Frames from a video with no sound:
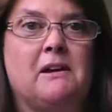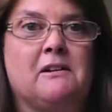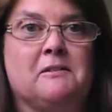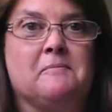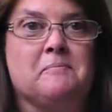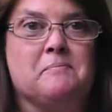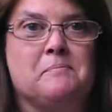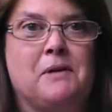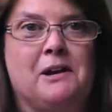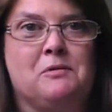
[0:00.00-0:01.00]

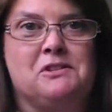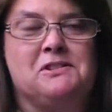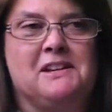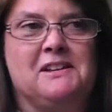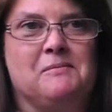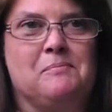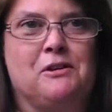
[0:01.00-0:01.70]
But I would say that